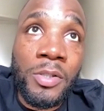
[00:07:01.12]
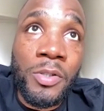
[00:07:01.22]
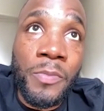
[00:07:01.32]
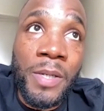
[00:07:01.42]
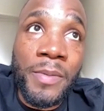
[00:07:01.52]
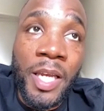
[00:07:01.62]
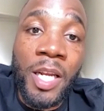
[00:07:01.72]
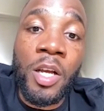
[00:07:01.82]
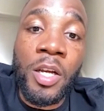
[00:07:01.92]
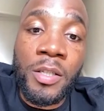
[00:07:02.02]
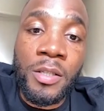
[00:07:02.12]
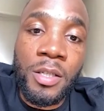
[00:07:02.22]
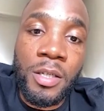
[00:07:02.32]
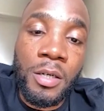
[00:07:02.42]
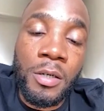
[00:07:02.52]
to be able to headline
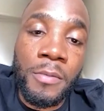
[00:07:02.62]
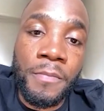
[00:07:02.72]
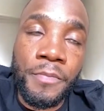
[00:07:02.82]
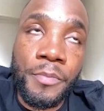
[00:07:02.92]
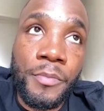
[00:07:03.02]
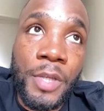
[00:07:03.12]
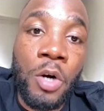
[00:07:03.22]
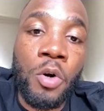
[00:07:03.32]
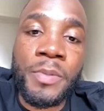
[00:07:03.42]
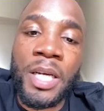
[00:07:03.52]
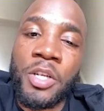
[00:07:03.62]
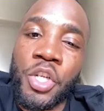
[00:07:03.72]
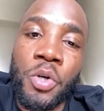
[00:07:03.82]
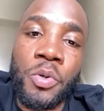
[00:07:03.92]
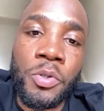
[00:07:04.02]
a hometown
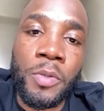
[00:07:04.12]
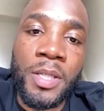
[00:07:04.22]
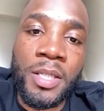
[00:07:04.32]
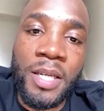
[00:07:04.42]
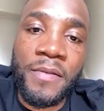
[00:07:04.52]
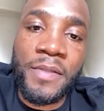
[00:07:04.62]
show. You know what I mean? And to have it